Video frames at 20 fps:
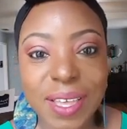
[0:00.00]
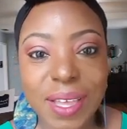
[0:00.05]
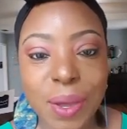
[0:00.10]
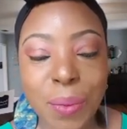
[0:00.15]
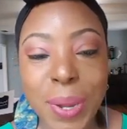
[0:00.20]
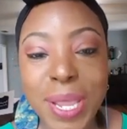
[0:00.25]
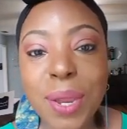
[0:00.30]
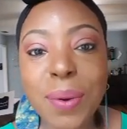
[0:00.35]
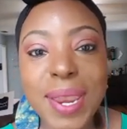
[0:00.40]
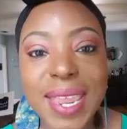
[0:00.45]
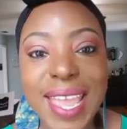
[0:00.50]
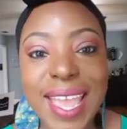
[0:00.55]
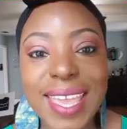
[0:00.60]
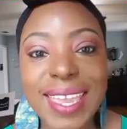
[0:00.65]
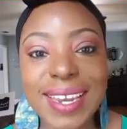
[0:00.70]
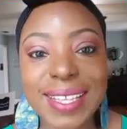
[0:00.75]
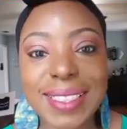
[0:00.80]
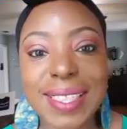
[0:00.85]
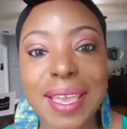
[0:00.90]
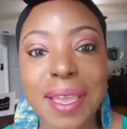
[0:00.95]
We
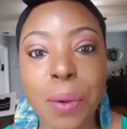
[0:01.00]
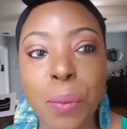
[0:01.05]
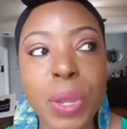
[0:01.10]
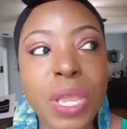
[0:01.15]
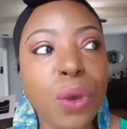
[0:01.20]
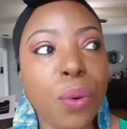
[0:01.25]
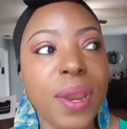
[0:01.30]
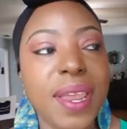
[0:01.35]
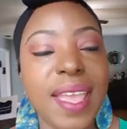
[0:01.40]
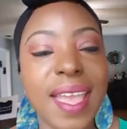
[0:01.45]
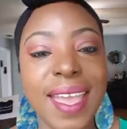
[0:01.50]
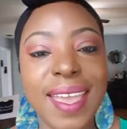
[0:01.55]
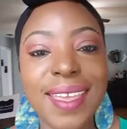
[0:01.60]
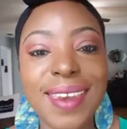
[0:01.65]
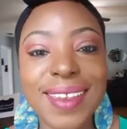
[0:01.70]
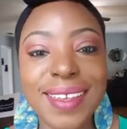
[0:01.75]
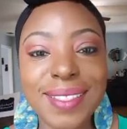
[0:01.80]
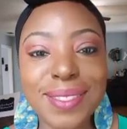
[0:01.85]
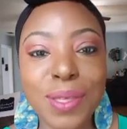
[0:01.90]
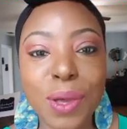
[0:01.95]
created that. We
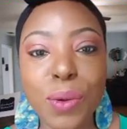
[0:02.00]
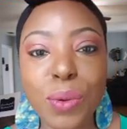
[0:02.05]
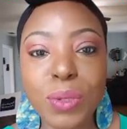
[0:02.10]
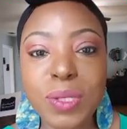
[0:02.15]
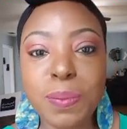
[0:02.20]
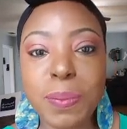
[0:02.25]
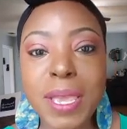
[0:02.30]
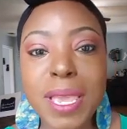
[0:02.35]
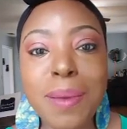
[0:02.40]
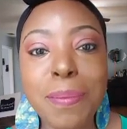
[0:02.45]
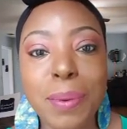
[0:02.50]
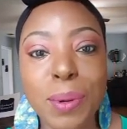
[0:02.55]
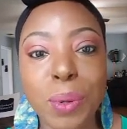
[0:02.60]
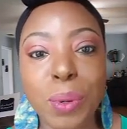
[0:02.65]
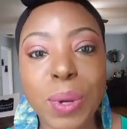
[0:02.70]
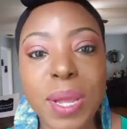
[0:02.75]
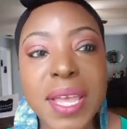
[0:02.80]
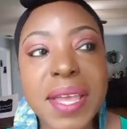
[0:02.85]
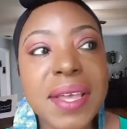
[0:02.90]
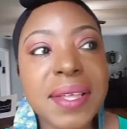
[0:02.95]
created those
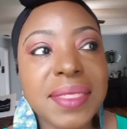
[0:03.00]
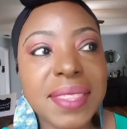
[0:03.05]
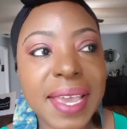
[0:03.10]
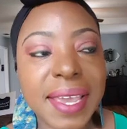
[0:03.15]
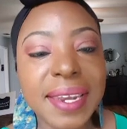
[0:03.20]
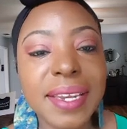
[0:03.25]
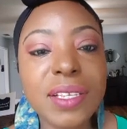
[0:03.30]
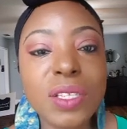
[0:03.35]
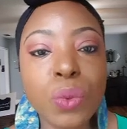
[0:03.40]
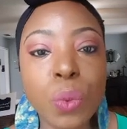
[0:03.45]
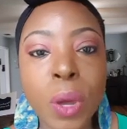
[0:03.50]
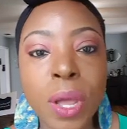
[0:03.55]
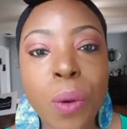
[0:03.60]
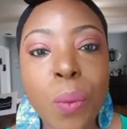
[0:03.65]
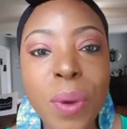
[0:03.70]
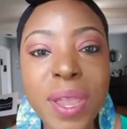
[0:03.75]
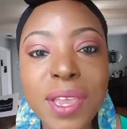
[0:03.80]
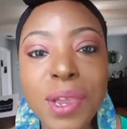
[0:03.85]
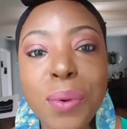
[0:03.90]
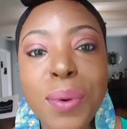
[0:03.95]
people. That is what
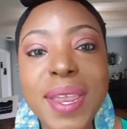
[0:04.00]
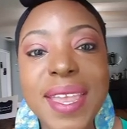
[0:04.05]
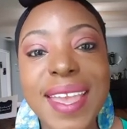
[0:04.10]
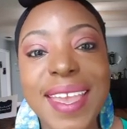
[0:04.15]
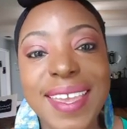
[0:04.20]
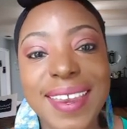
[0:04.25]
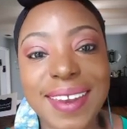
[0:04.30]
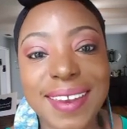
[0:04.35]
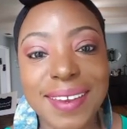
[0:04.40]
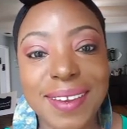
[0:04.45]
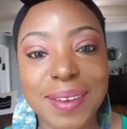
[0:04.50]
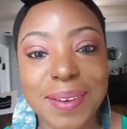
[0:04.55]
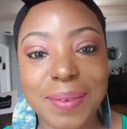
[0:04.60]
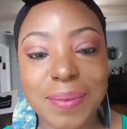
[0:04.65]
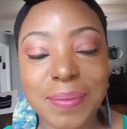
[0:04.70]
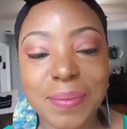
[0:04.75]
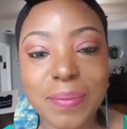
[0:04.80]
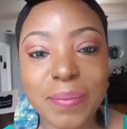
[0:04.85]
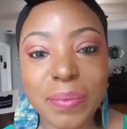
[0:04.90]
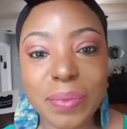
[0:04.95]
we created.
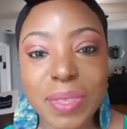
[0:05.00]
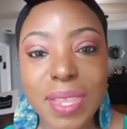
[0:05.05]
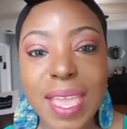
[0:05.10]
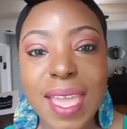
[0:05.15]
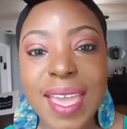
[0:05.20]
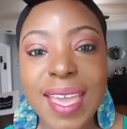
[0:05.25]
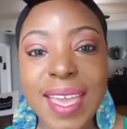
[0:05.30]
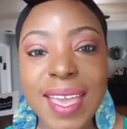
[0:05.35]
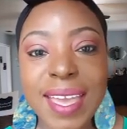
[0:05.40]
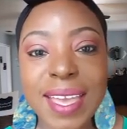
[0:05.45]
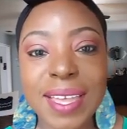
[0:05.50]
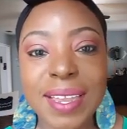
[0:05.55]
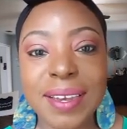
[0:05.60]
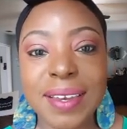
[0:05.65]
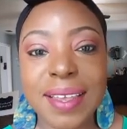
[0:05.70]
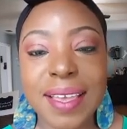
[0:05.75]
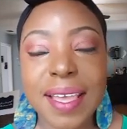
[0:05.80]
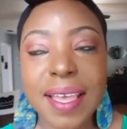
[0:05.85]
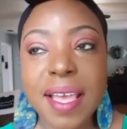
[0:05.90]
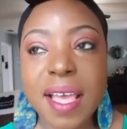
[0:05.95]
And
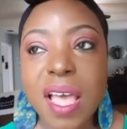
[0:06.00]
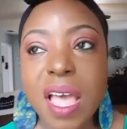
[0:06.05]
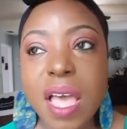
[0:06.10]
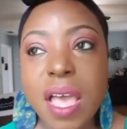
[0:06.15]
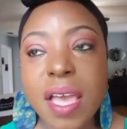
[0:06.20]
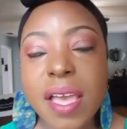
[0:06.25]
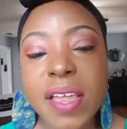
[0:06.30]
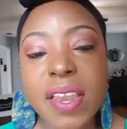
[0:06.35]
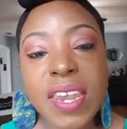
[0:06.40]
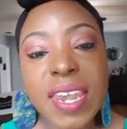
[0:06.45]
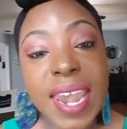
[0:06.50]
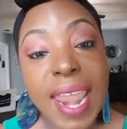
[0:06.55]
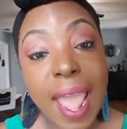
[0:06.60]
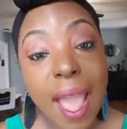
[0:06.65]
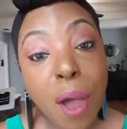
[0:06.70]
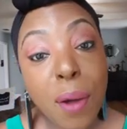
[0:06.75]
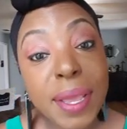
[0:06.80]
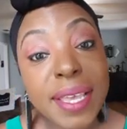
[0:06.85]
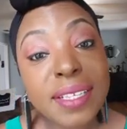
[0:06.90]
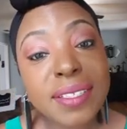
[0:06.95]

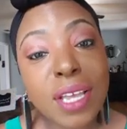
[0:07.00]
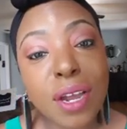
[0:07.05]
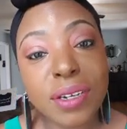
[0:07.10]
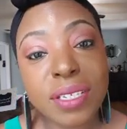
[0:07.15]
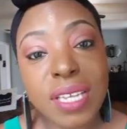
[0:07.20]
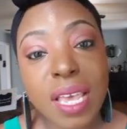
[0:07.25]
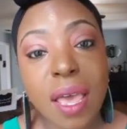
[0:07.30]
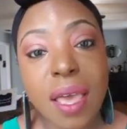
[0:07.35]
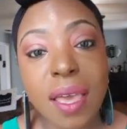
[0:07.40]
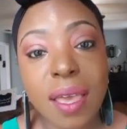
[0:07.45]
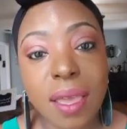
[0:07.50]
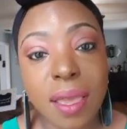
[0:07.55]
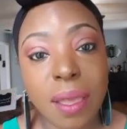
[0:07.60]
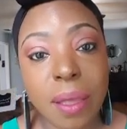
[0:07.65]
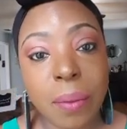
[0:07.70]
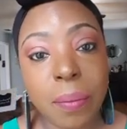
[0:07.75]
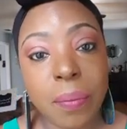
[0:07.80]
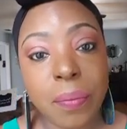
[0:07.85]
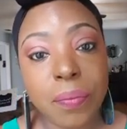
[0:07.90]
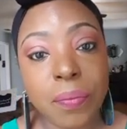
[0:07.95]
now is our
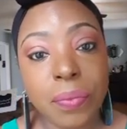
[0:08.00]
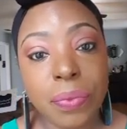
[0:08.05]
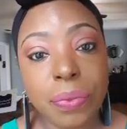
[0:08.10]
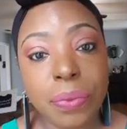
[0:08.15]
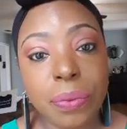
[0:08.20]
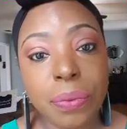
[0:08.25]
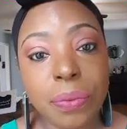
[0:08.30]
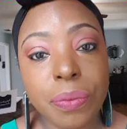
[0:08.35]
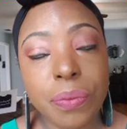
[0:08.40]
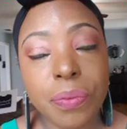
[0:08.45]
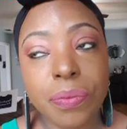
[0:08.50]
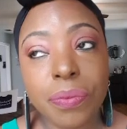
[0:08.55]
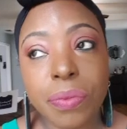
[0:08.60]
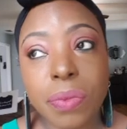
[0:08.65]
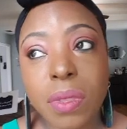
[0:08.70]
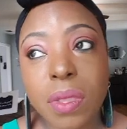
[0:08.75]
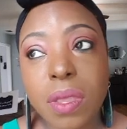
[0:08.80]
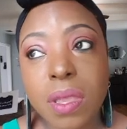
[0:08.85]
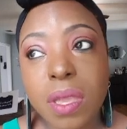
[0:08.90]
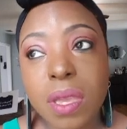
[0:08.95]
time
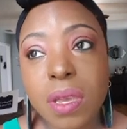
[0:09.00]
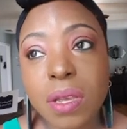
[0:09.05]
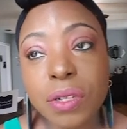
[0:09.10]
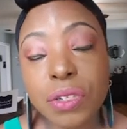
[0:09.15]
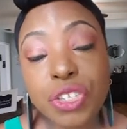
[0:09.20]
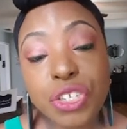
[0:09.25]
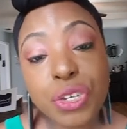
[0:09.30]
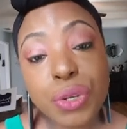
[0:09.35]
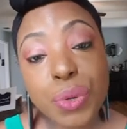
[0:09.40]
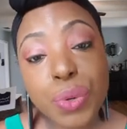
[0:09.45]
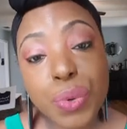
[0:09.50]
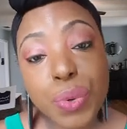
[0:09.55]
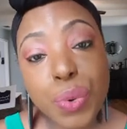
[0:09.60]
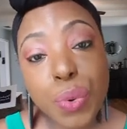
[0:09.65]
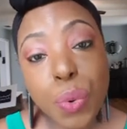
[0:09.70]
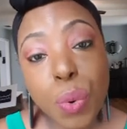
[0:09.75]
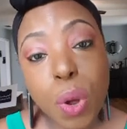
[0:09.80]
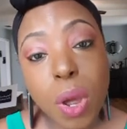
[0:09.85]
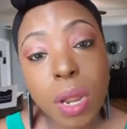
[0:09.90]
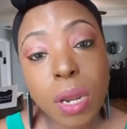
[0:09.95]

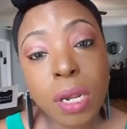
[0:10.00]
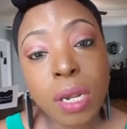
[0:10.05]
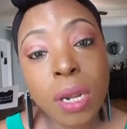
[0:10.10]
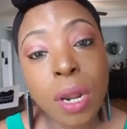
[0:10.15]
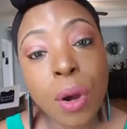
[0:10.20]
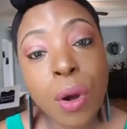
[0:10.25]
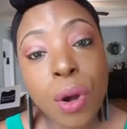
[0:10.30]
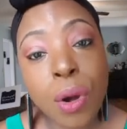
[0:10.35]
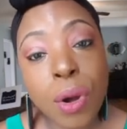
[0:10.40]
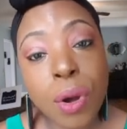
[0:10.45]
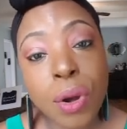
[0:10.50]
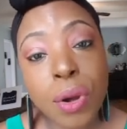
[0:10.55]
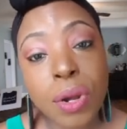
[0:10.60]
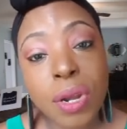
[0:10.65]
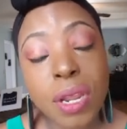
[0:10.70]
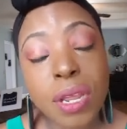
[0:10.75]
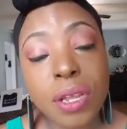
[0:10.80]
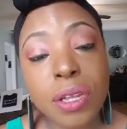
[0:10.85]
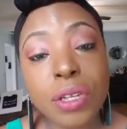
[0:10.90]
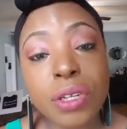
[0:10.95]
to learn